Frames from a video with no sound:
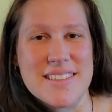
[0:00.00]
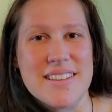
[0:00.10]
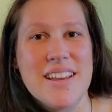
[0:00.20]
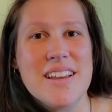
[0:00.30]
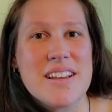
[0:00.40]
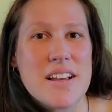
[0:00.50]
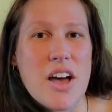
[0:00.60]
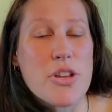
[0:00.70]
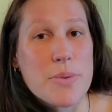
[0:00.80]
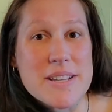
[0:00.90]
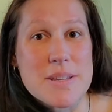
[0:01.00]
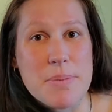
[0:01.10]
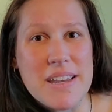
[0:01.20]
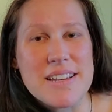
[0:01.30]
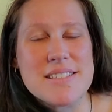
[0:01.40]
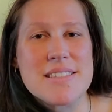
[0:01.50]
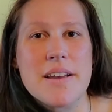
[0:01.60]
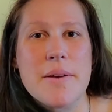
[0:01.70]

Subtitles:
and other recipes.